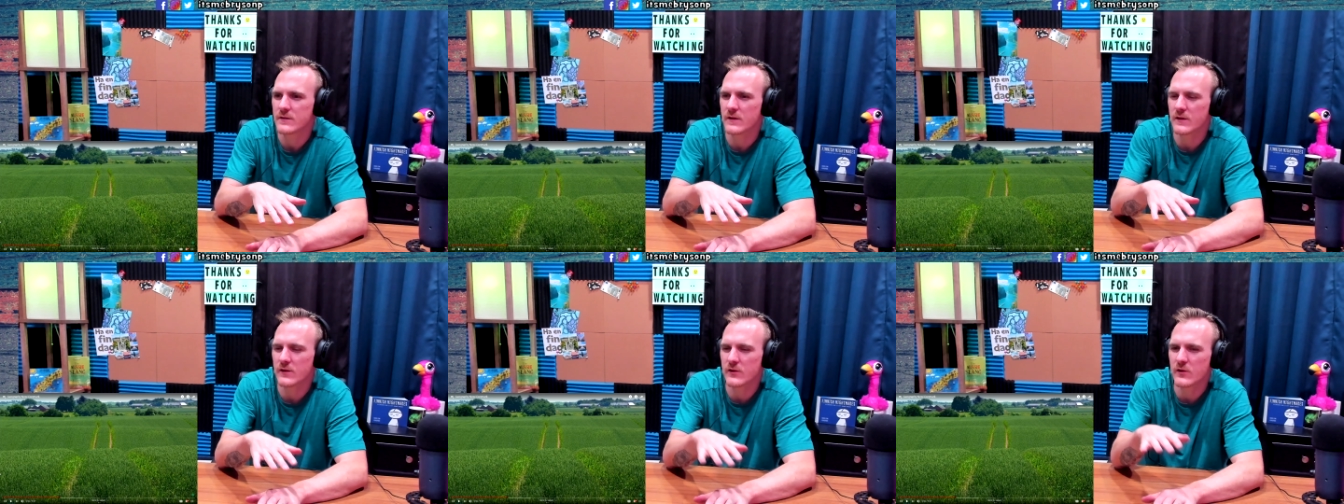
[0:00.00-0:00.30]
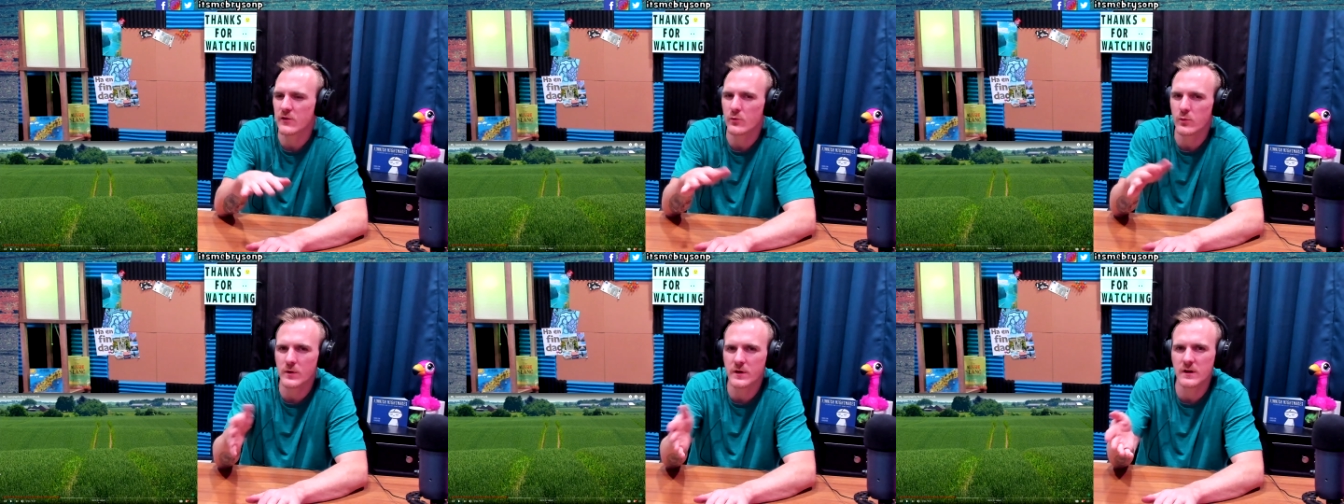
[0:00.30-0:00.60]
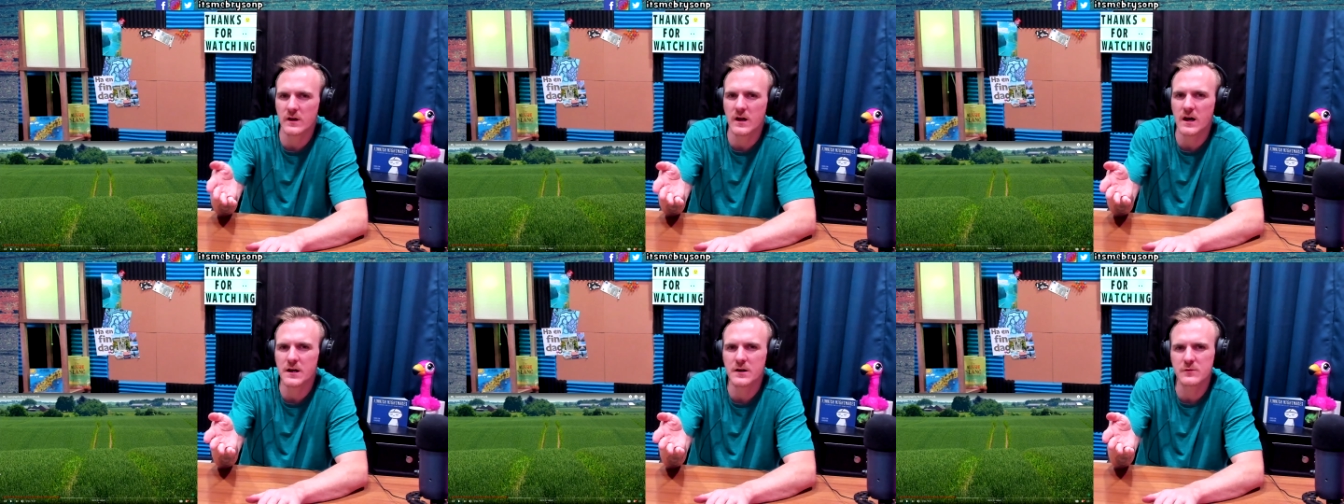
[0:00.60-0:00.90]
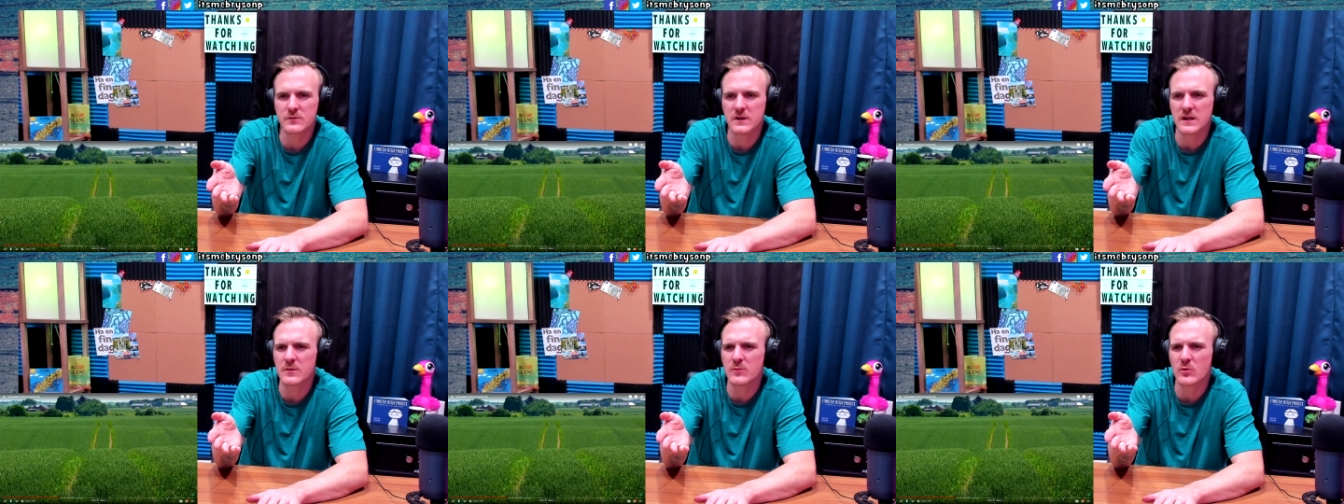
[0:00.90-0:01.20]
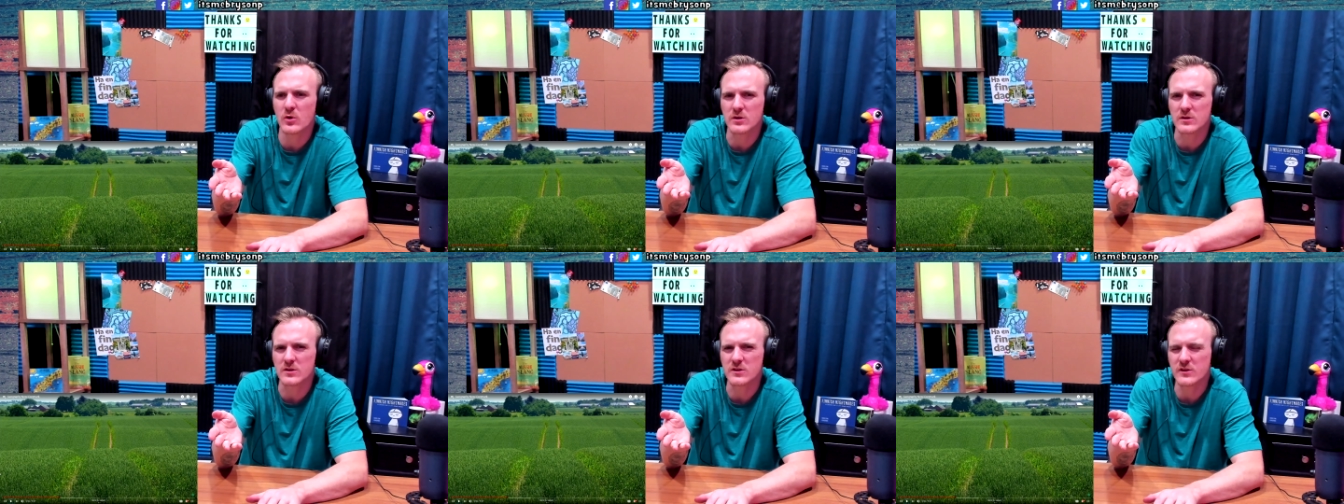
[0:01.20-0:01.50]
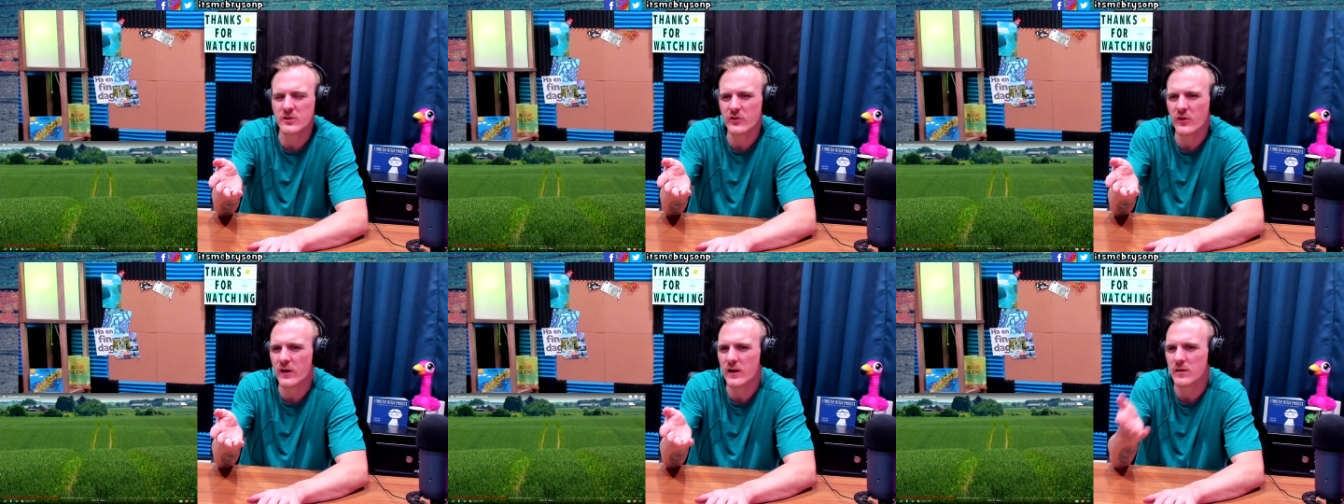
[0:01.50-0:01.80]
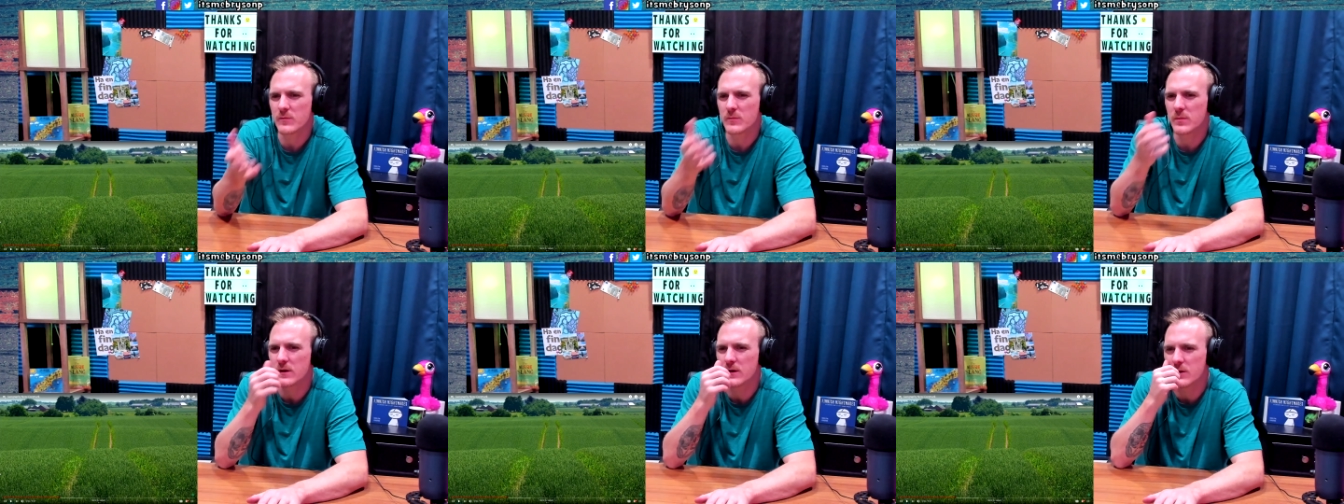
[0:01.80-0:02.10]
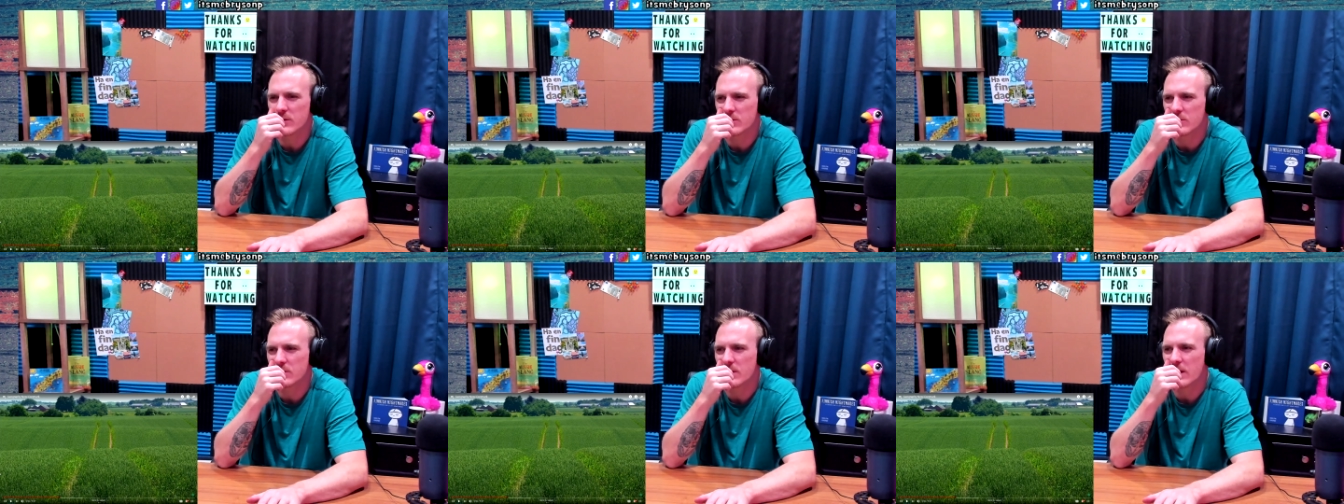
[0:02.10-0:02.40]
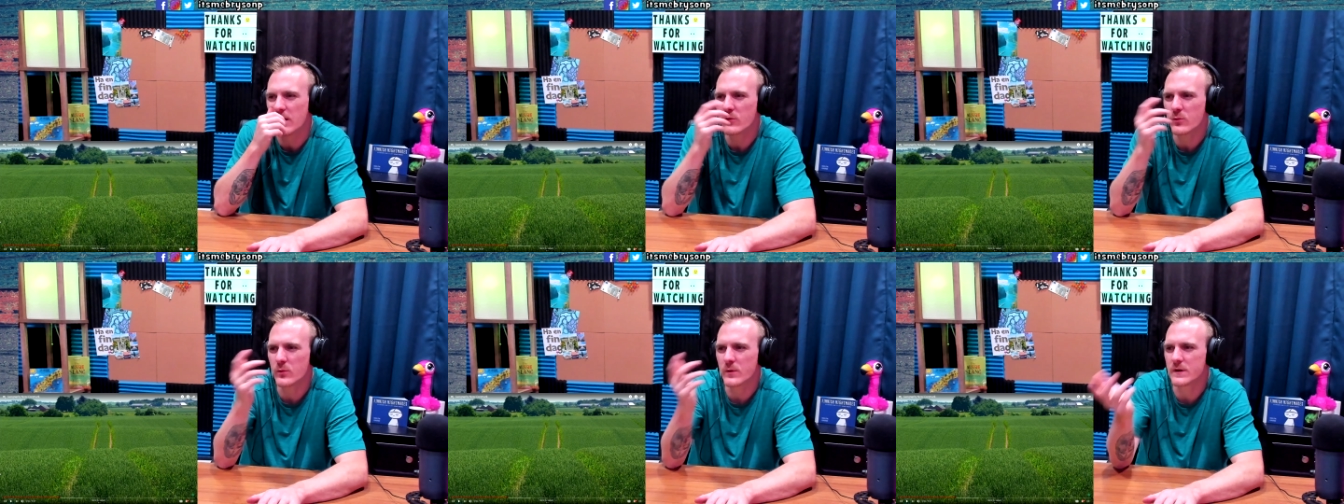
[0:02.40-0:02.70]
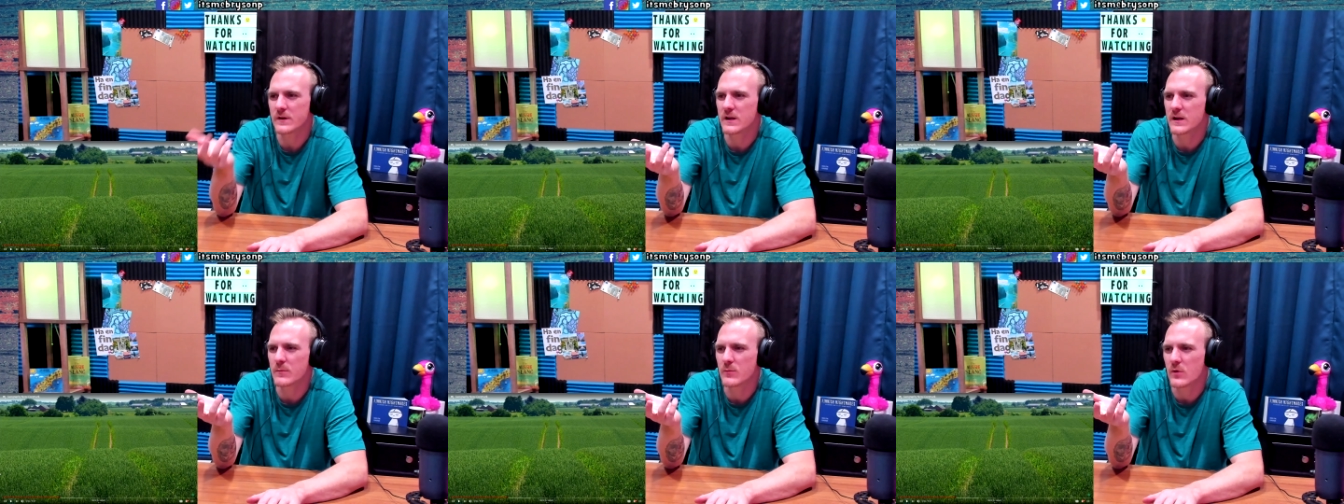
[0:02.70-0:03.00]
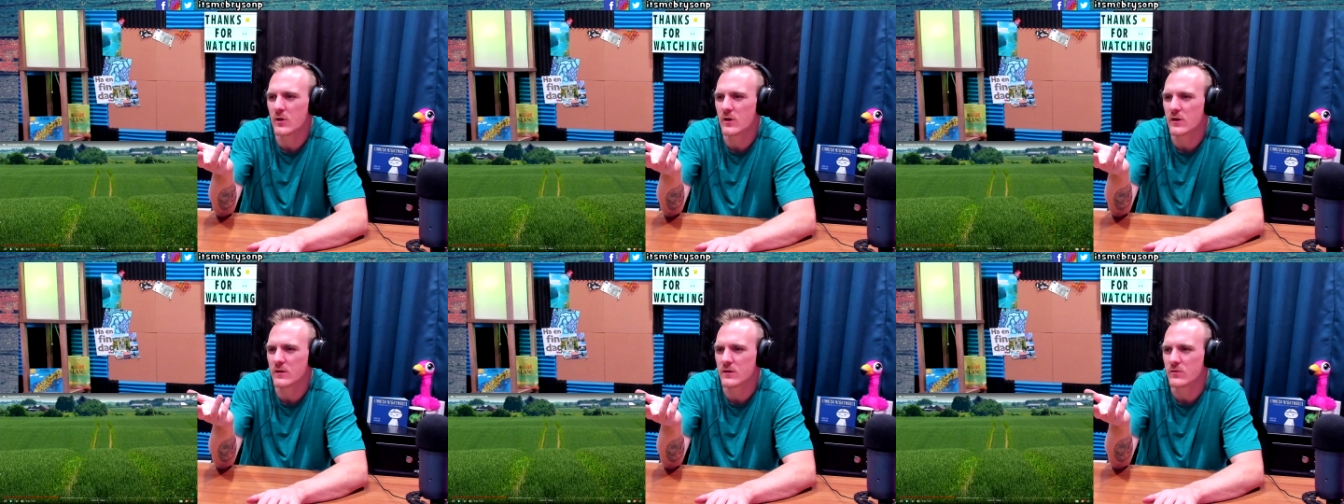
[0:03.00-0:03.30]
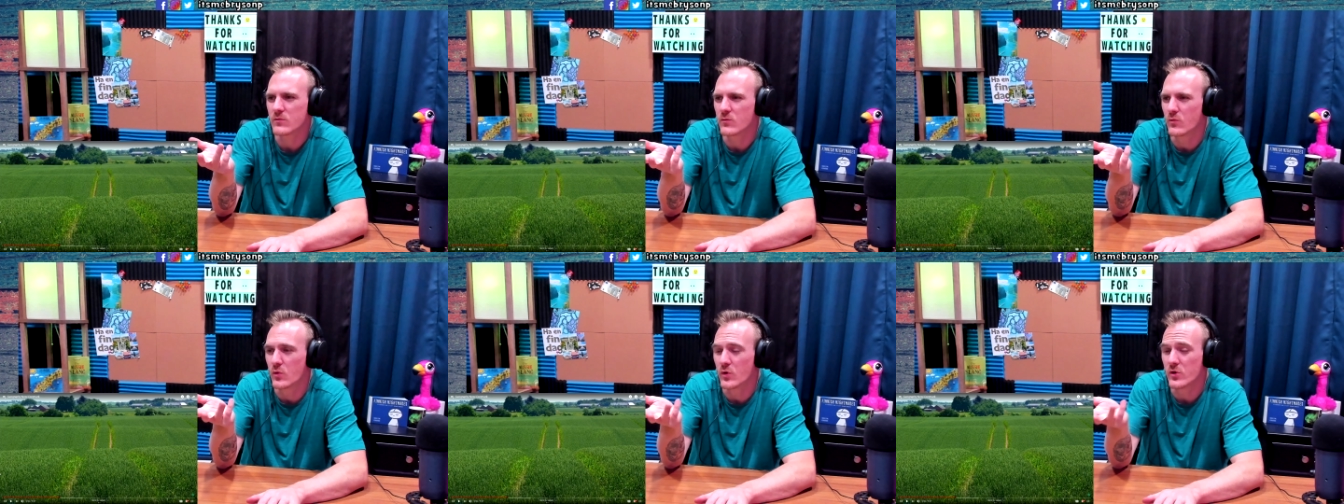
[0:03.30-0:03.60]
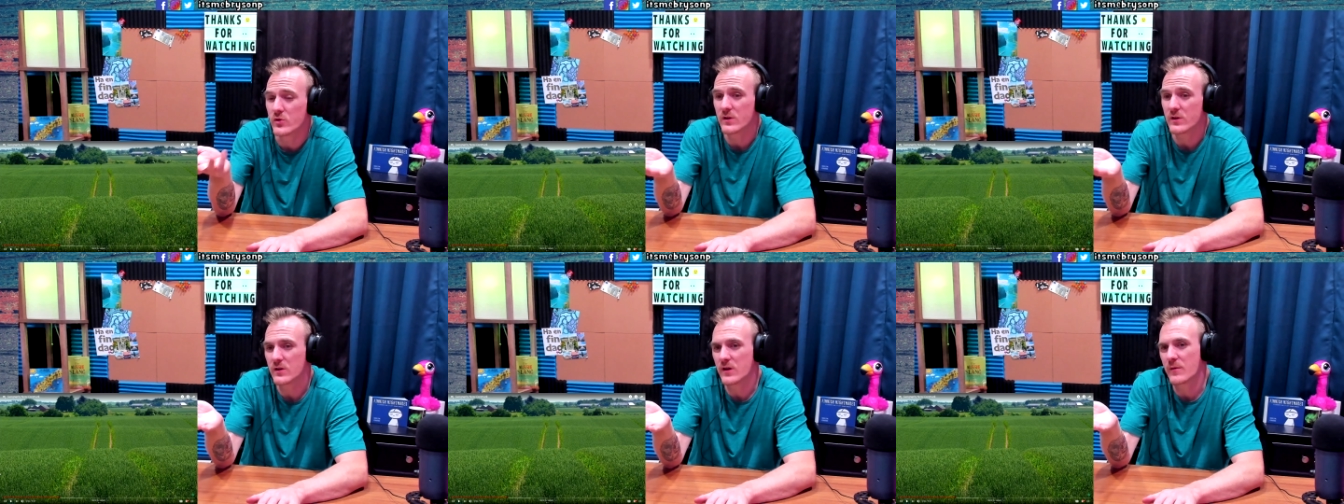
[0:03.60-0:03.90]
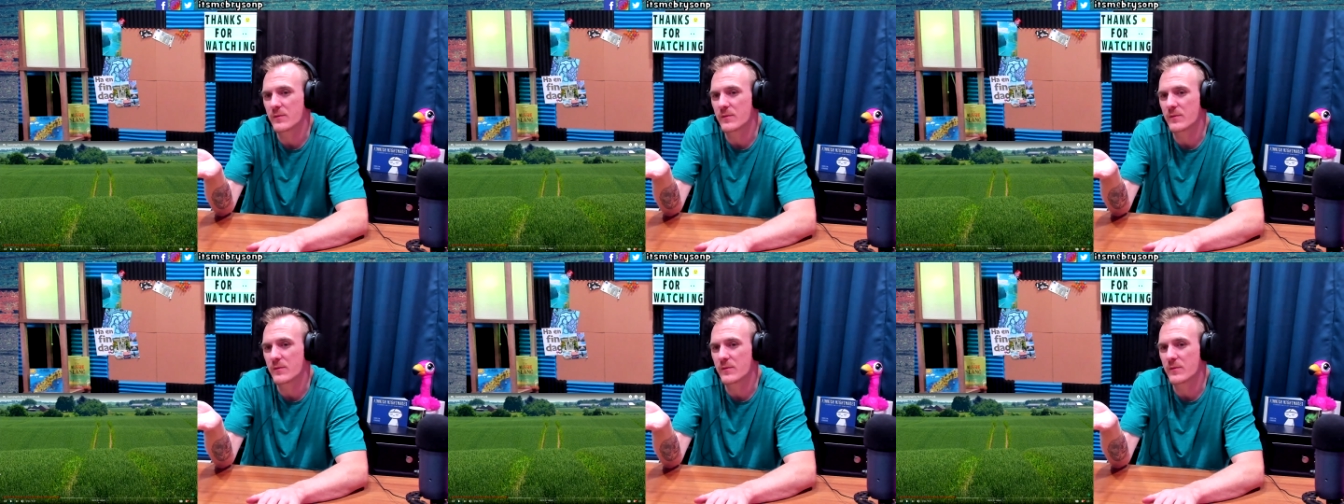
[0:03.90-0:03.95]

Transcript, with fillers: this is what a lot of Denmark looks like, because if that's what Denmark really,